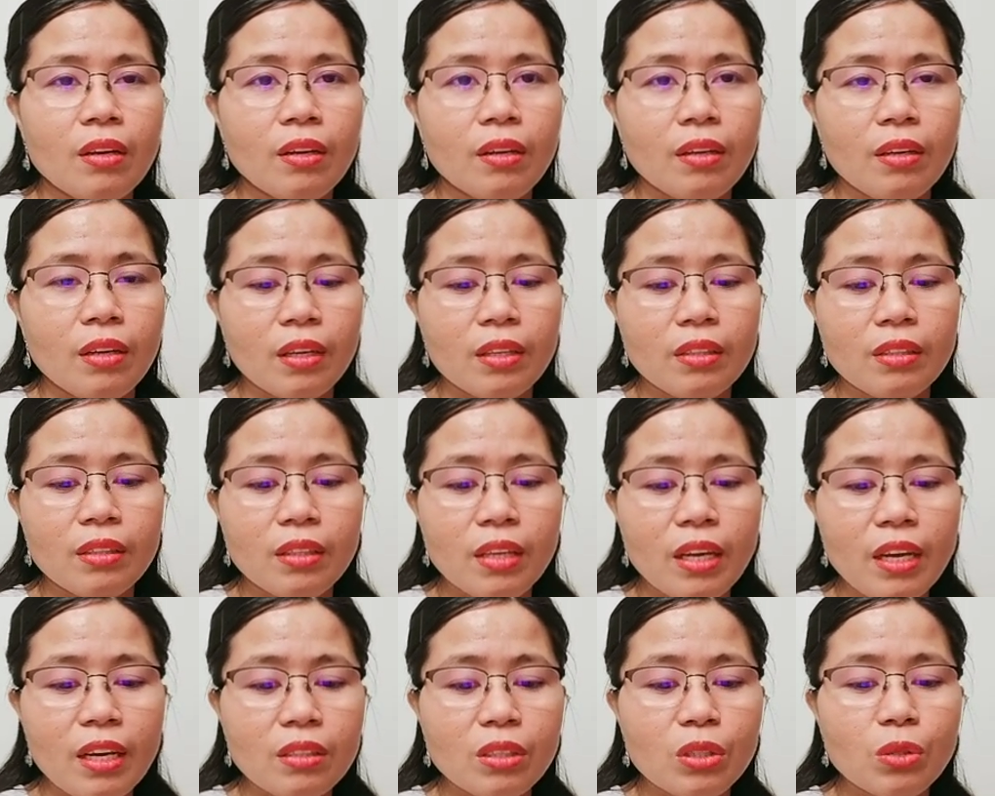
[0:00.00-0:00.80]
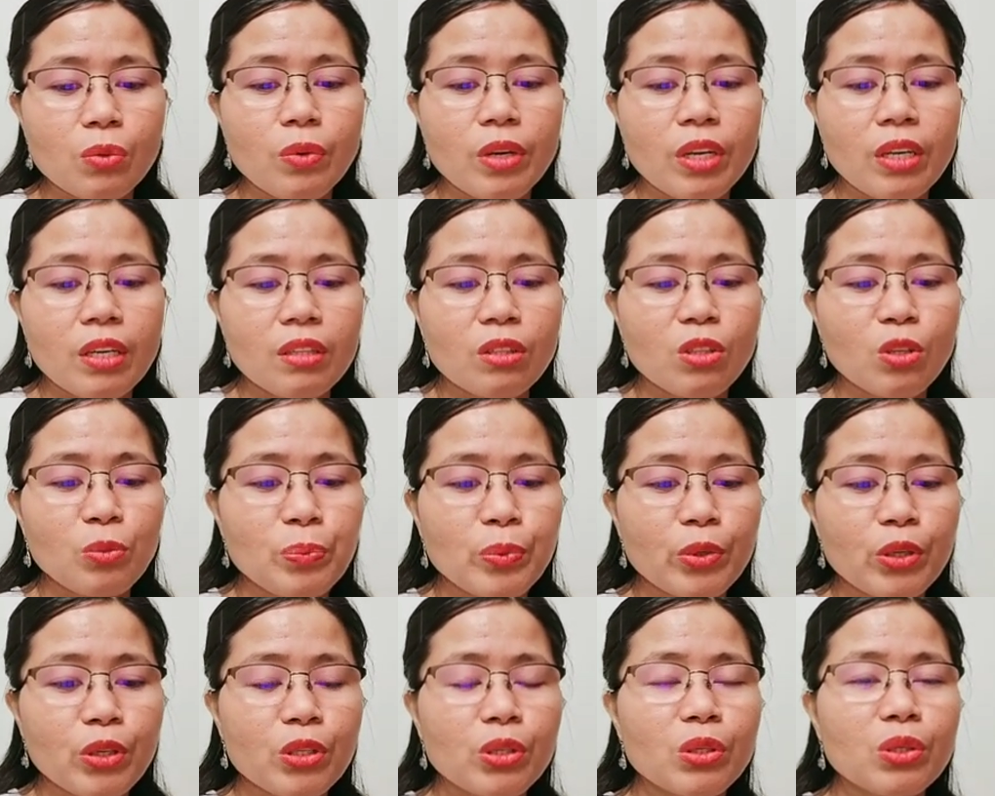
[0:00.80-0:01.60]
And next, we need to
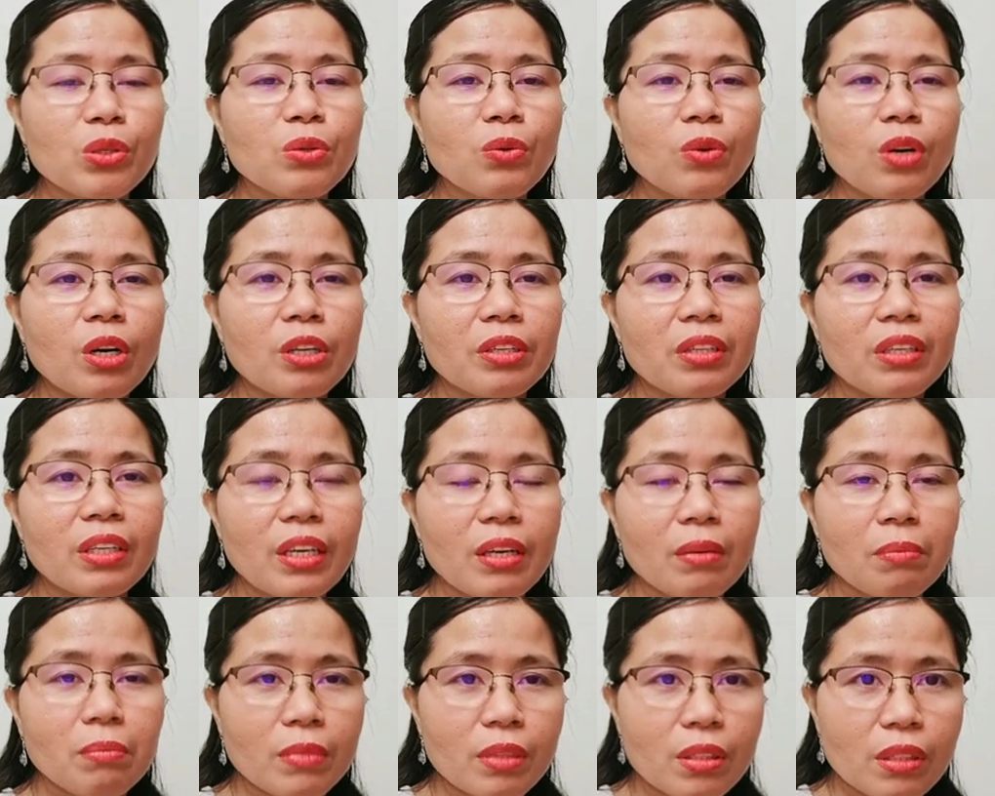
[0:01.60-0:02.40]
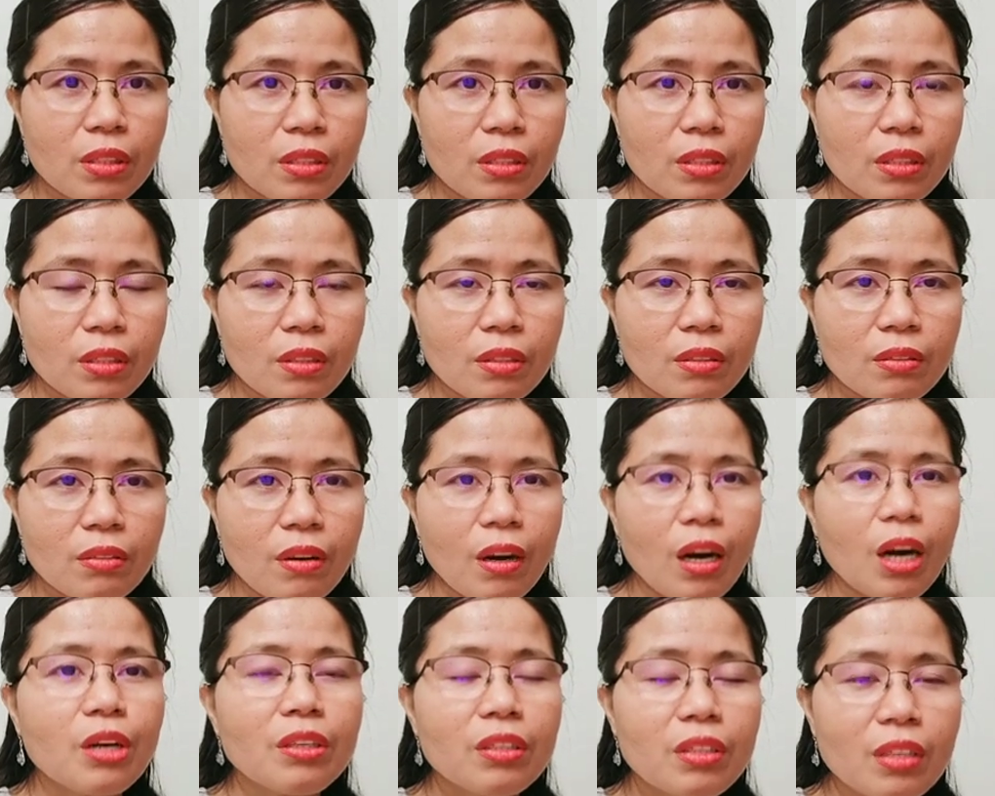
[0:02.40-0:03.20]
pursue our dreams.
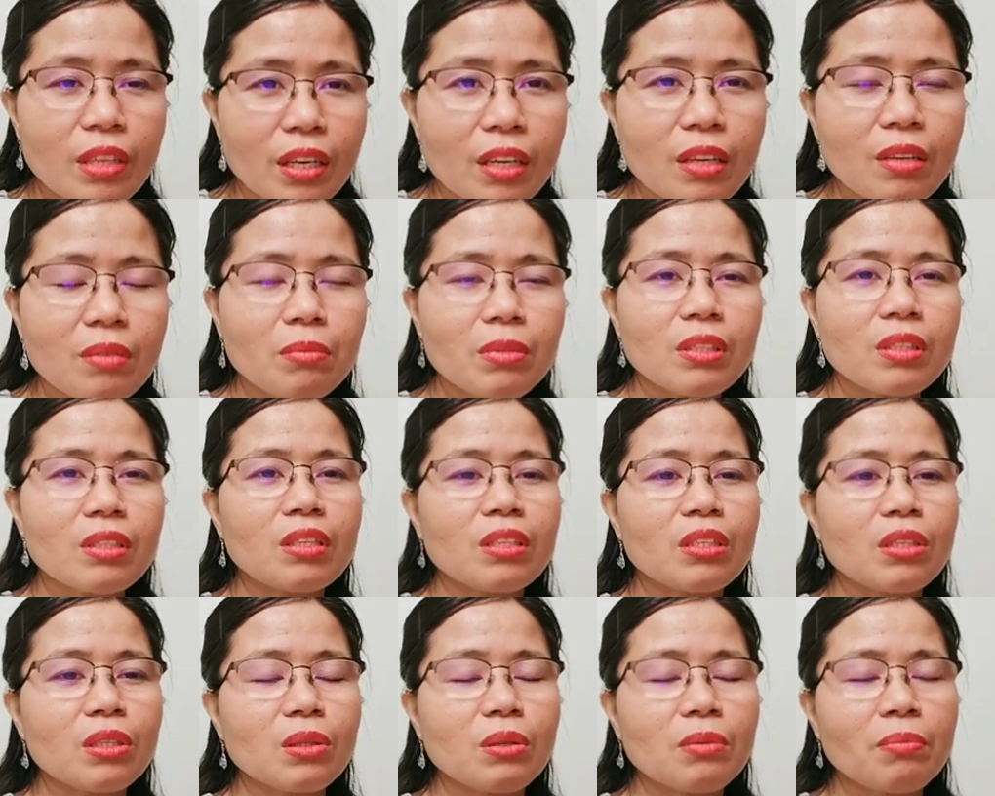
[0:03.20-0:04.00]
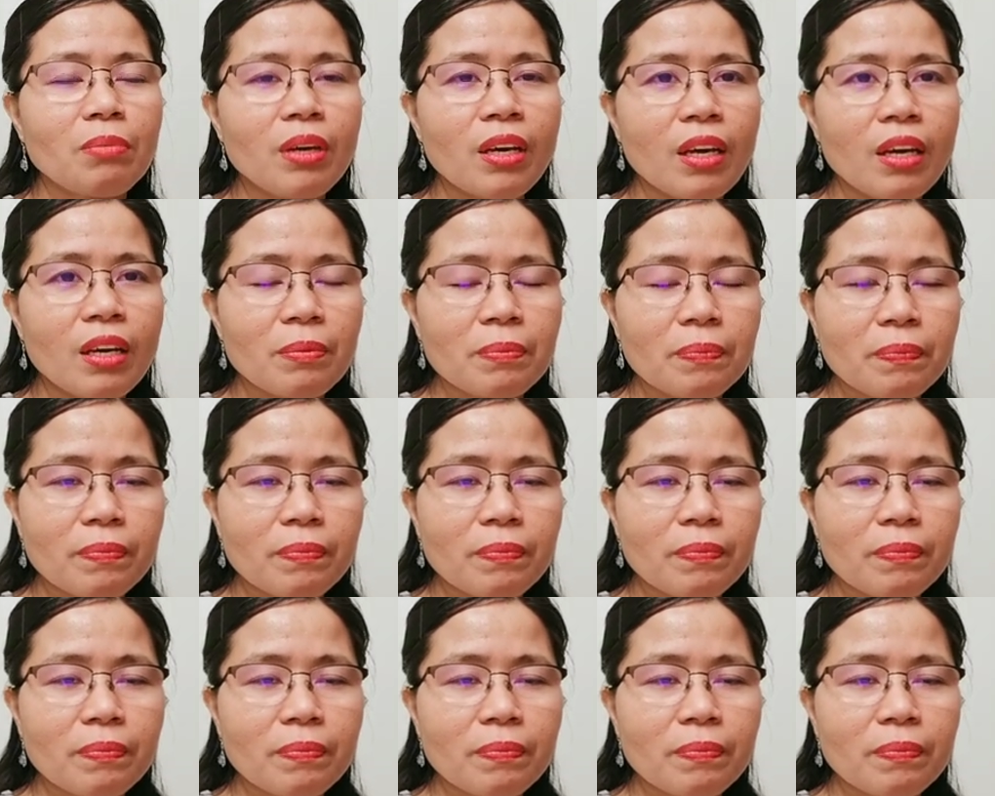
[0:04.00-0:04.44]
Our dreams is to be